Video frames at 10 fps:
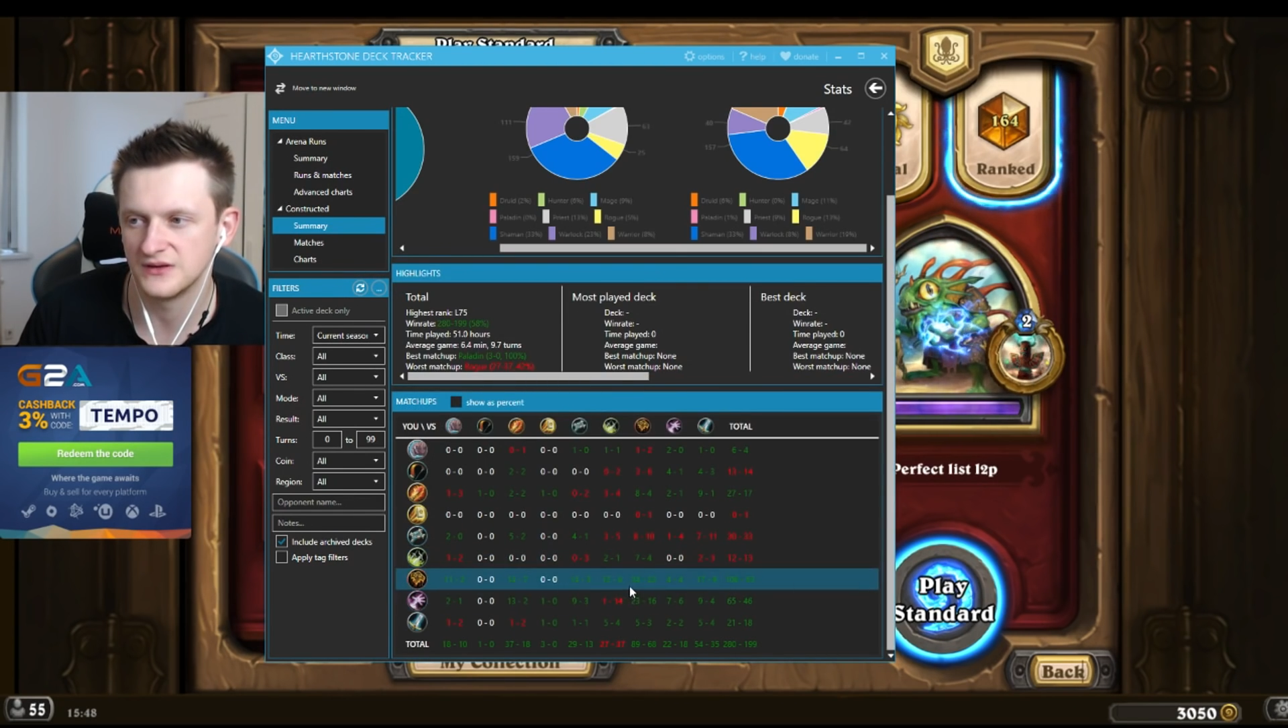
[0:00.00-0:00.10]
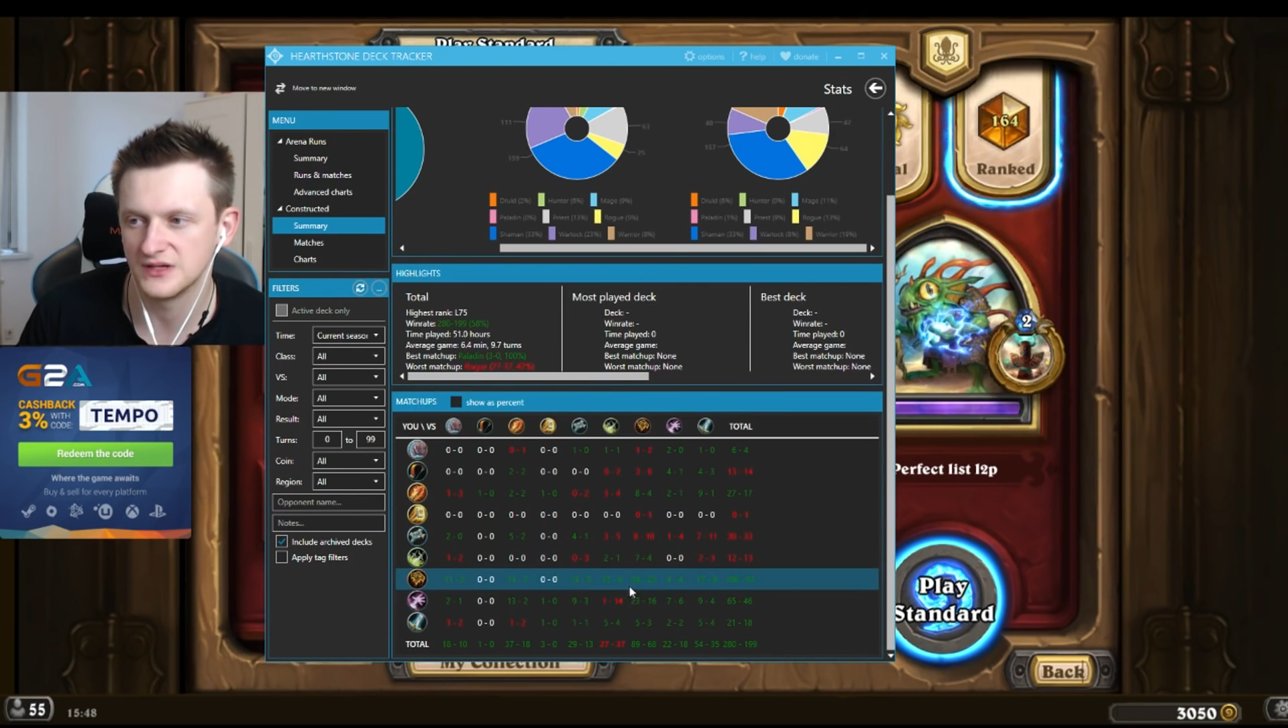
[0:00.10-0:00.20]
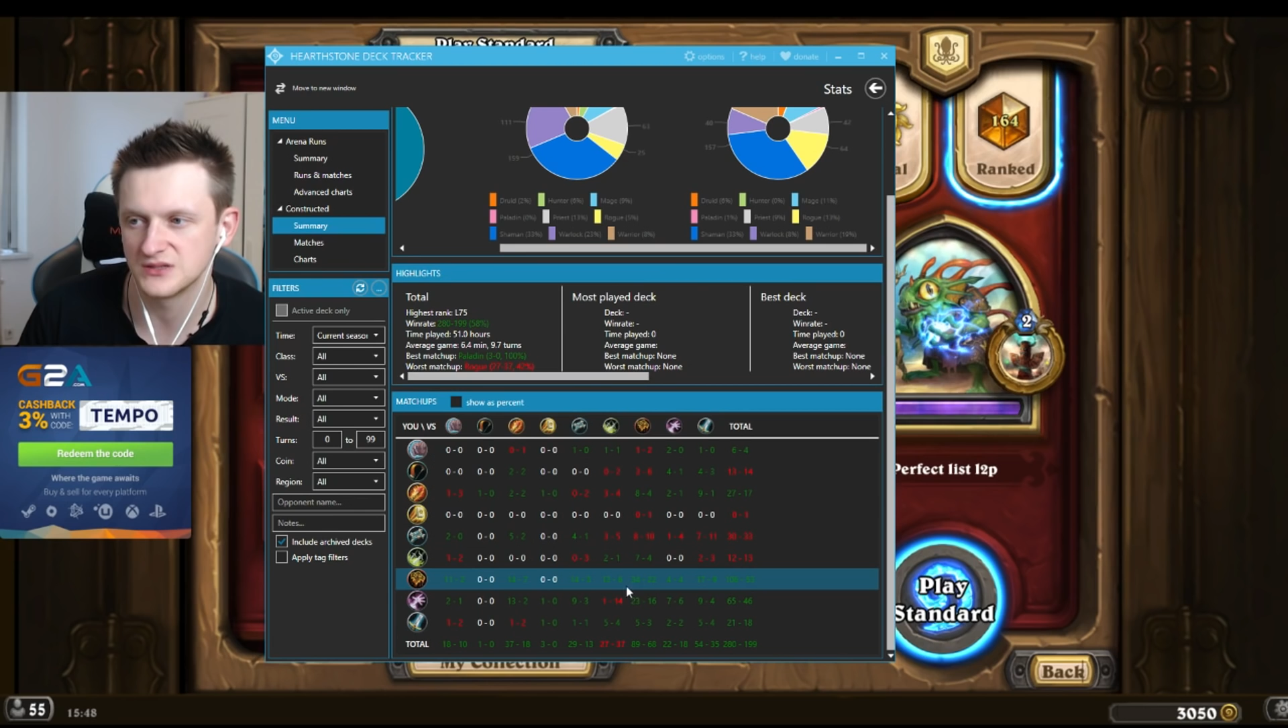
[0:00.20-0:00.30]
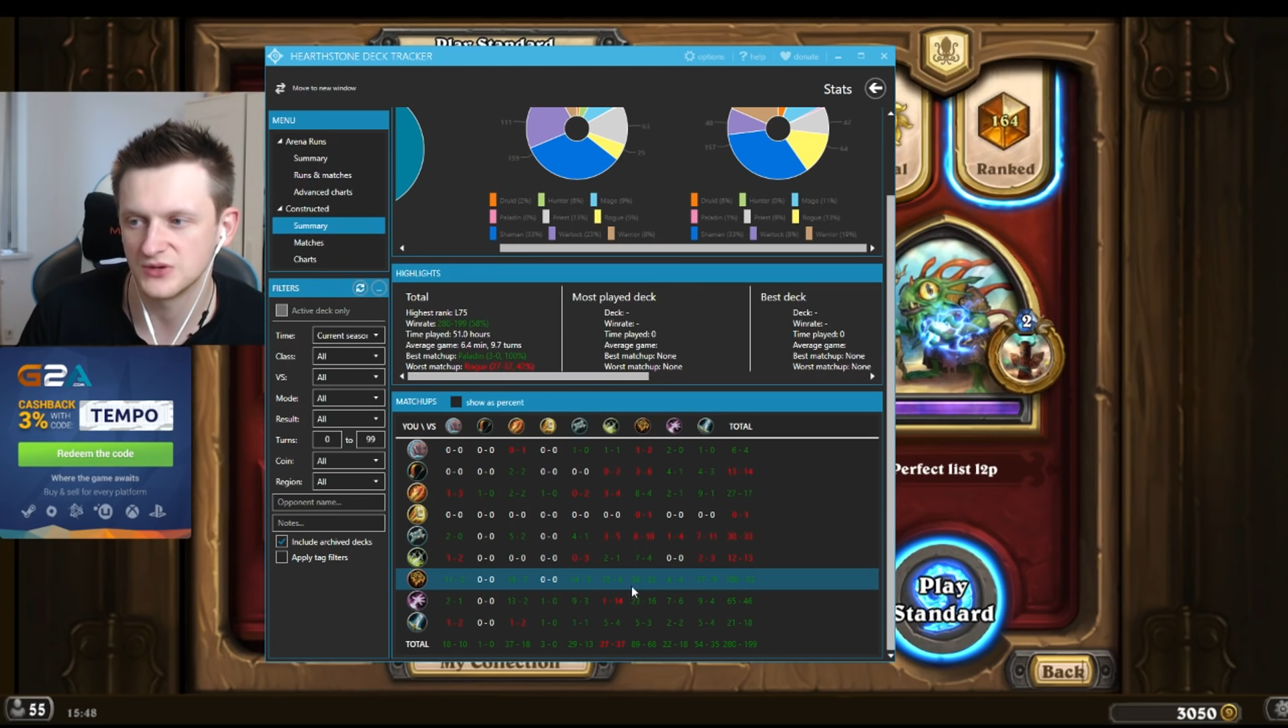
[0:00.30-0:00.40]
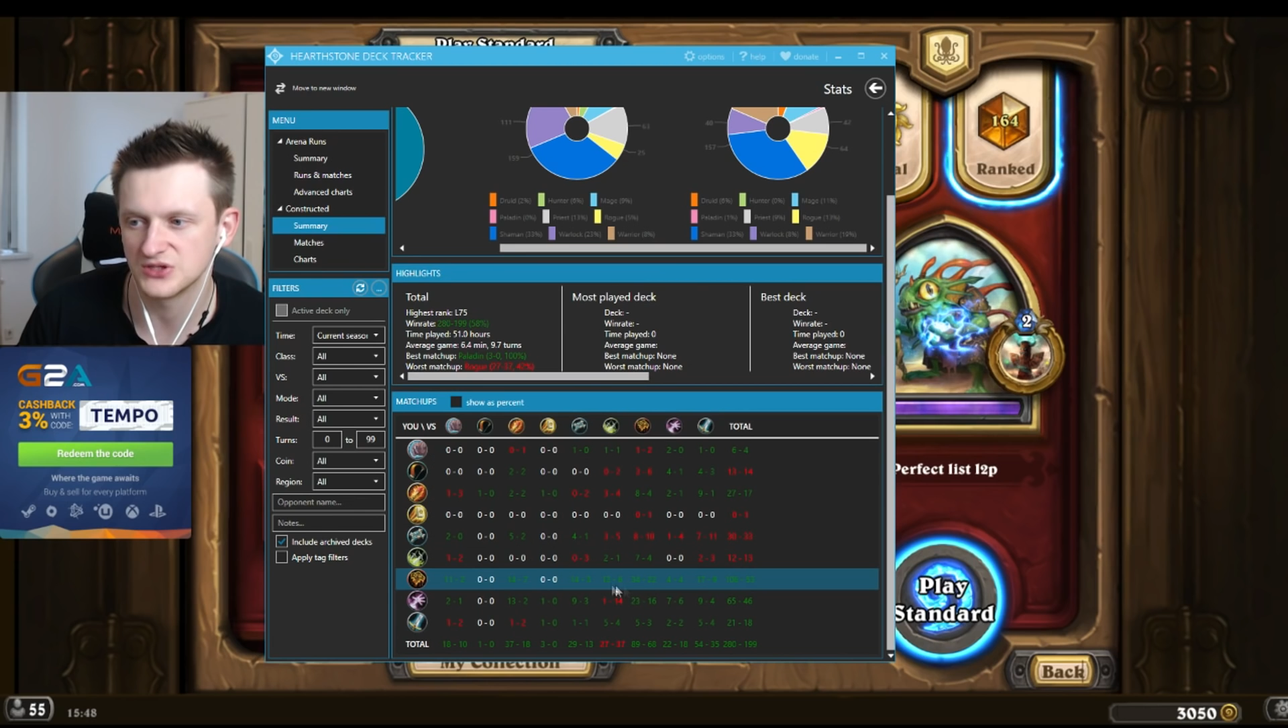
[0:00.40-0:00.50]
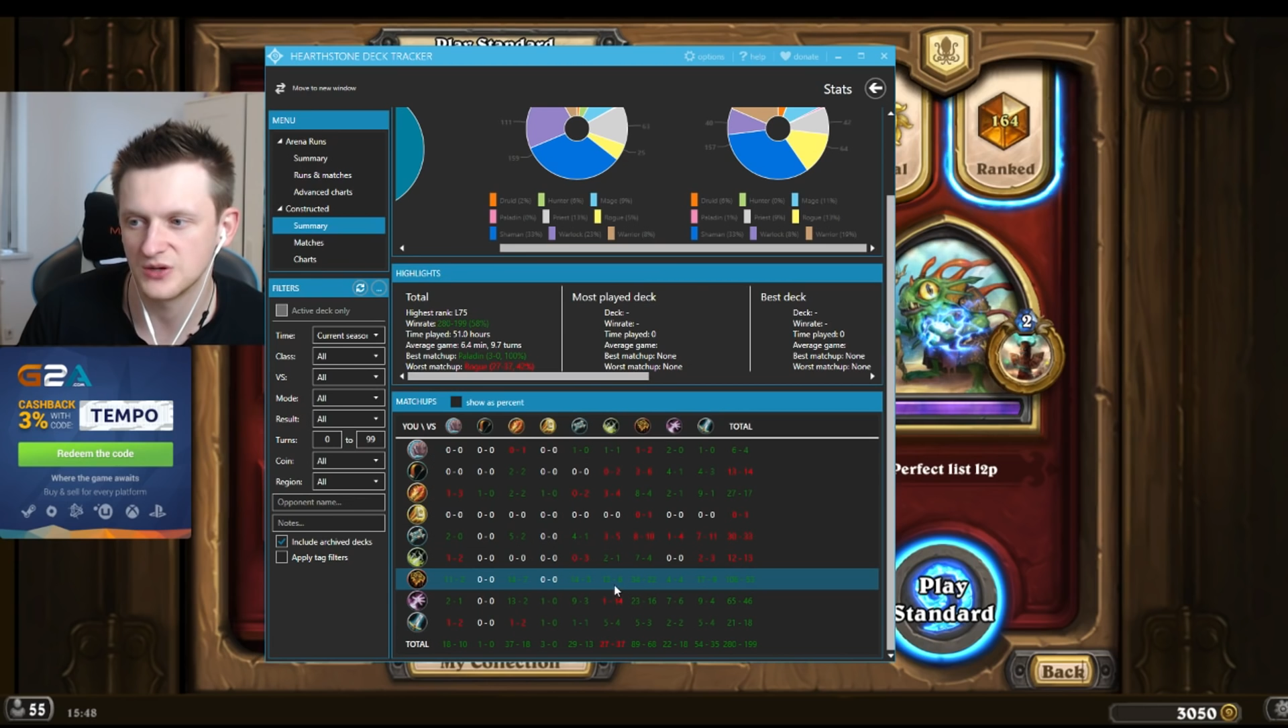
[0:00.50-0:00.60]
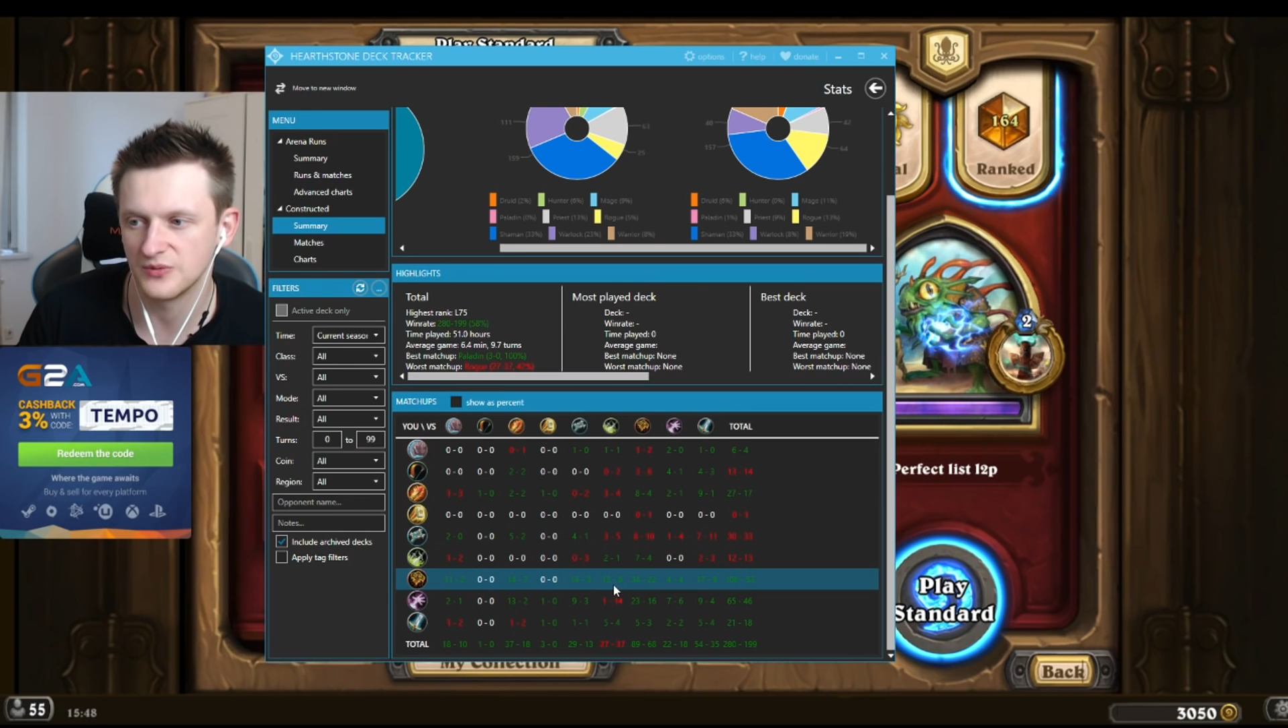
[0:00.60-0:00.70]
this matchup,